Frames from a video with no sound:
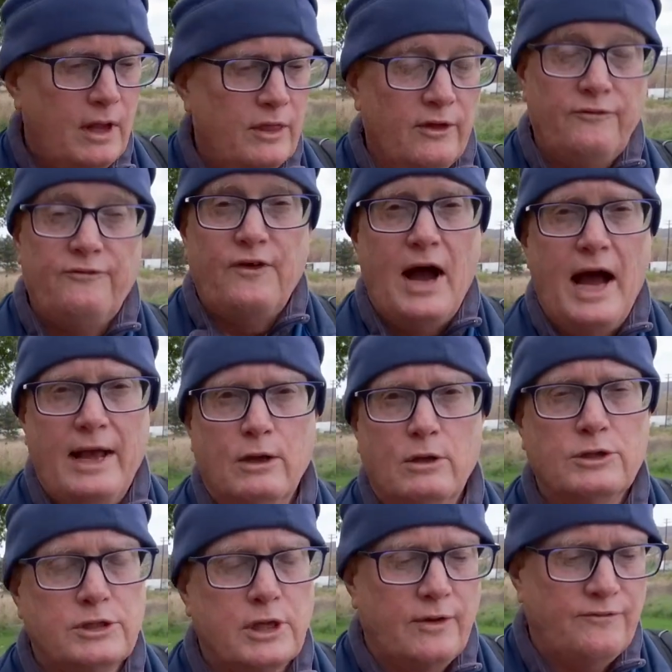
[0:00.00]
the
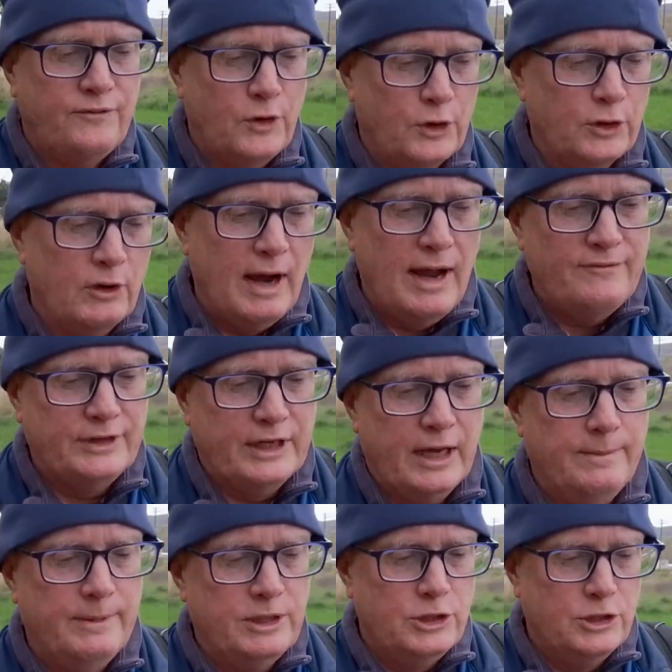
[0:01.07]
files of photographic
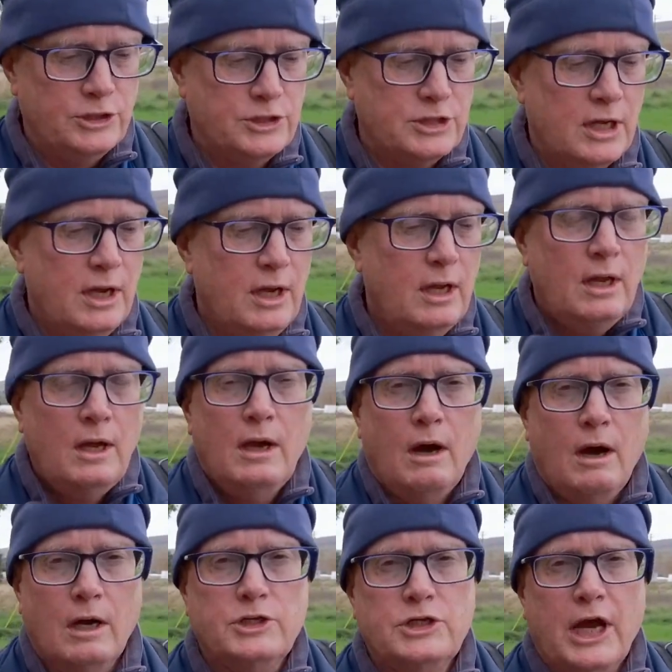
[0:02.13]
images
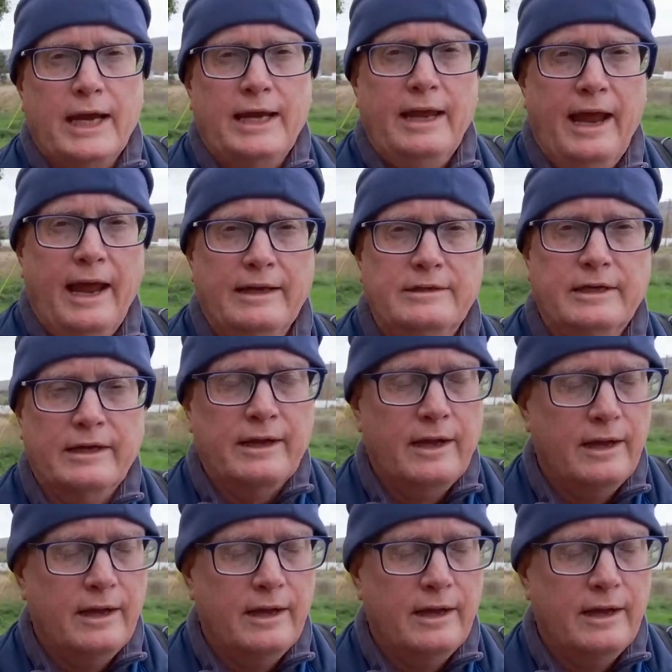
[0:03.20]
are gigantic.